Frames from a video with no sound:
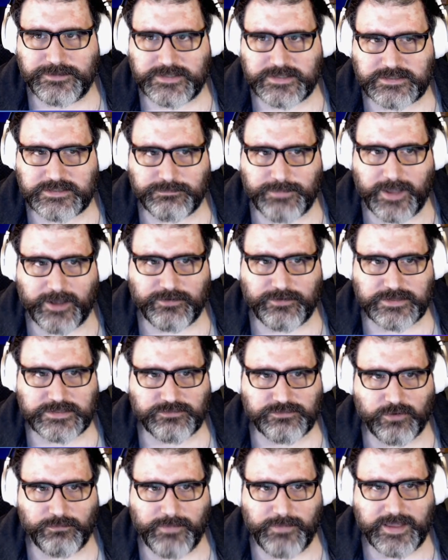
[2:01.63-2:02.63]
is about as
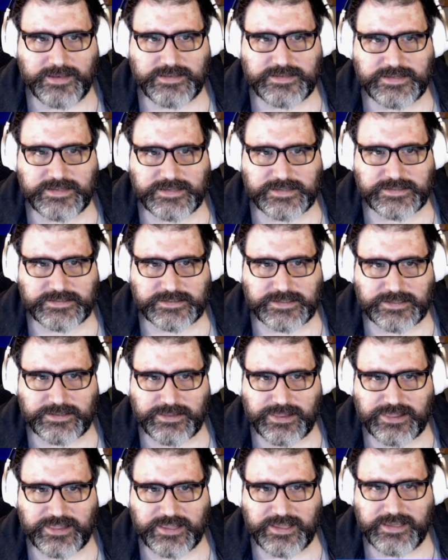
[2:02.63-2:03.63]
romantic as a
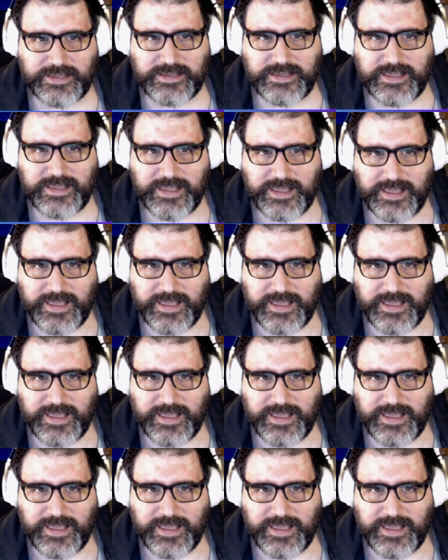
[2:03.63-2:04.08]
thing